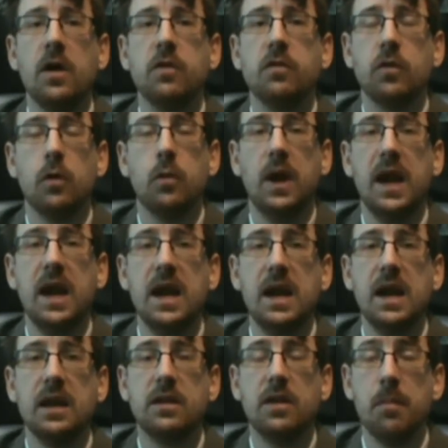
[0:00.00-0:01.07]
So
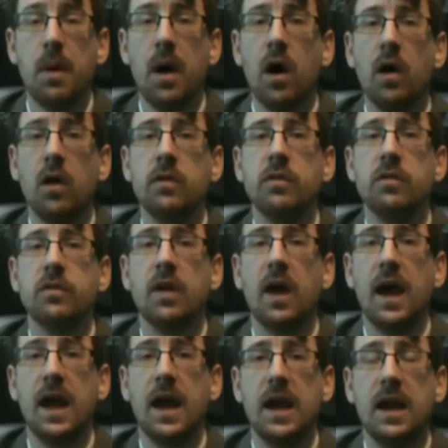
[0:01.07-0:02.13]
he demands
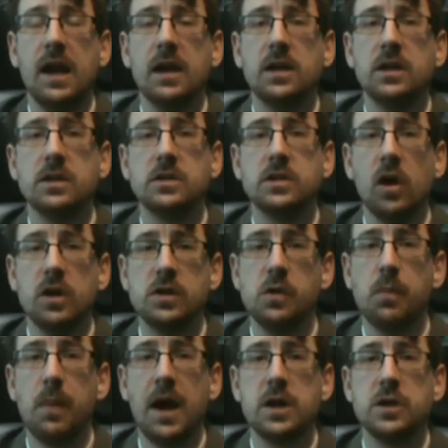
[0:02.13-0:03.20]
a title
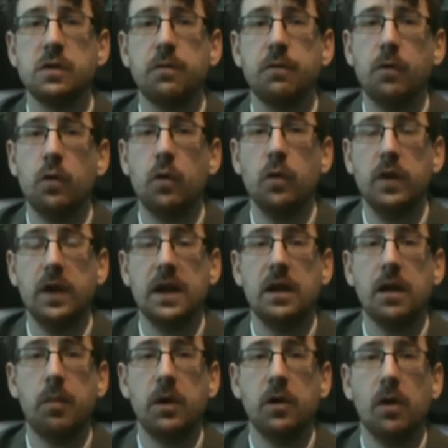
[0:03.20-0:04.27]
match for the
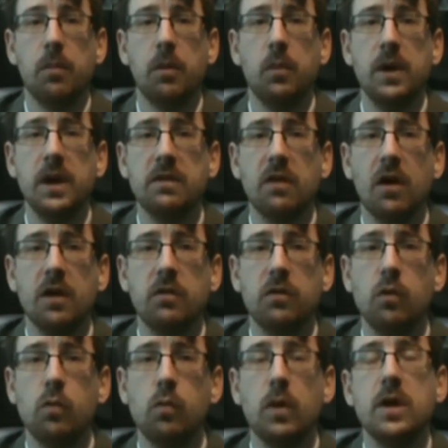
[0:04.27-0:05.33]
WWE
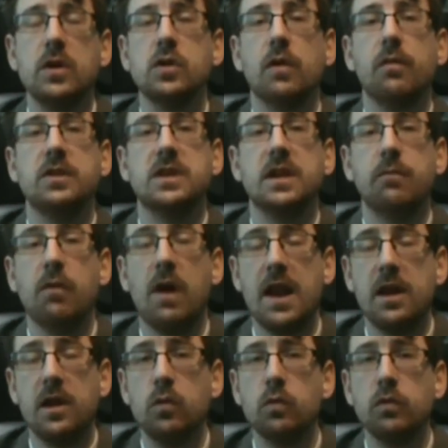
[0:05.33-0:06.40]
title, which obviously
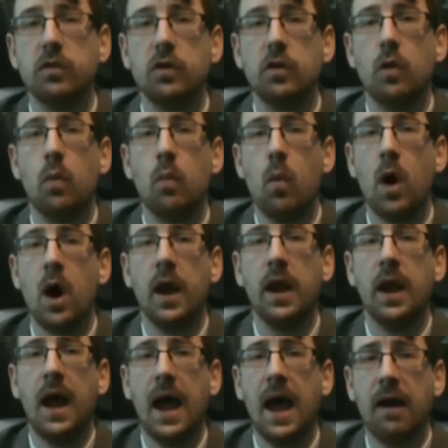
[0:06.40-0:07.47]
Randy Orton
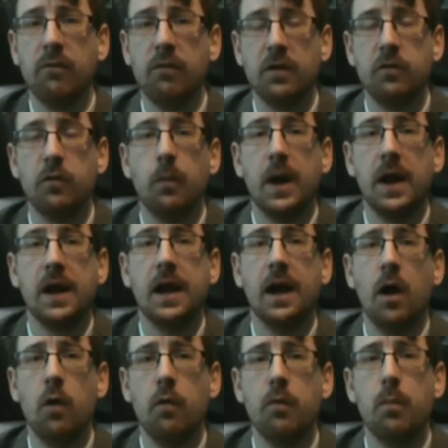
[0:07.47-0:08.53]
won at WrestleMania
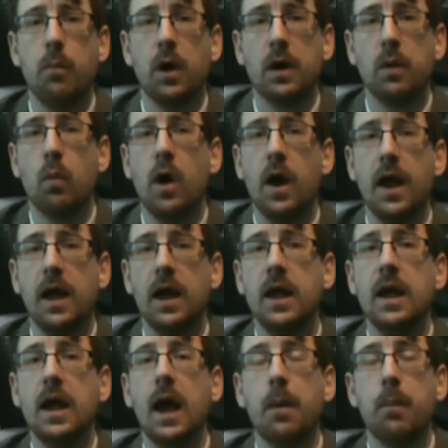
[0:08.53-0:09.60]
over Bray Wyatt.
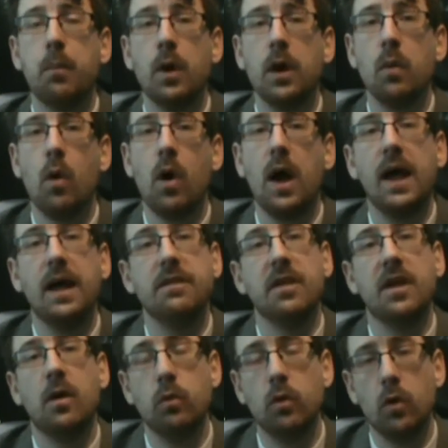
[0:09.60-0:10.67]
And Bray Wyatt has
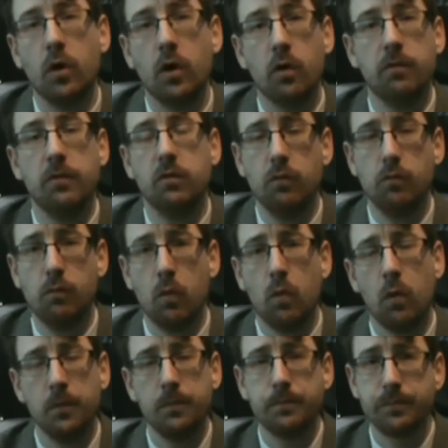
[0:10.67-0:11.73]
now gone over to Raw.
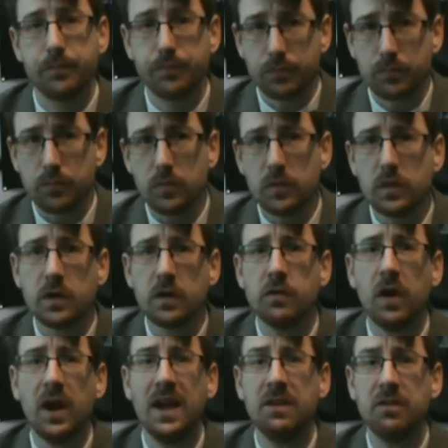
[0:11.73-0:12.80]

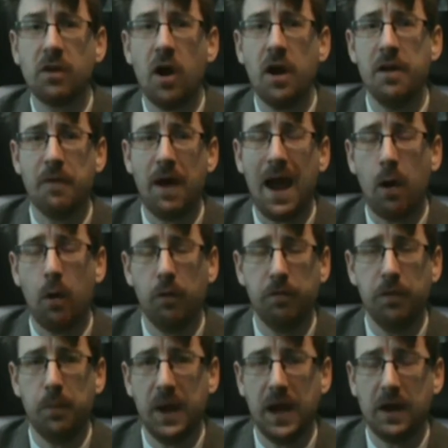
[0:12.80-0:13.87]
So he's kind of out of
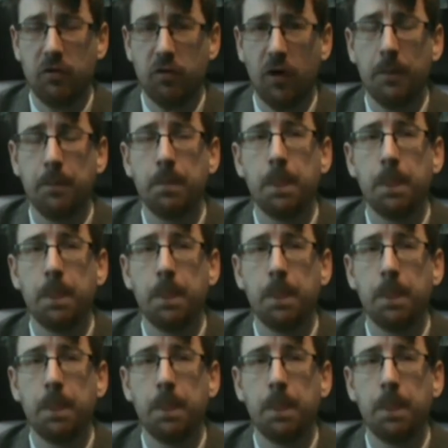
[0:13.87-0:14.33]
the picture.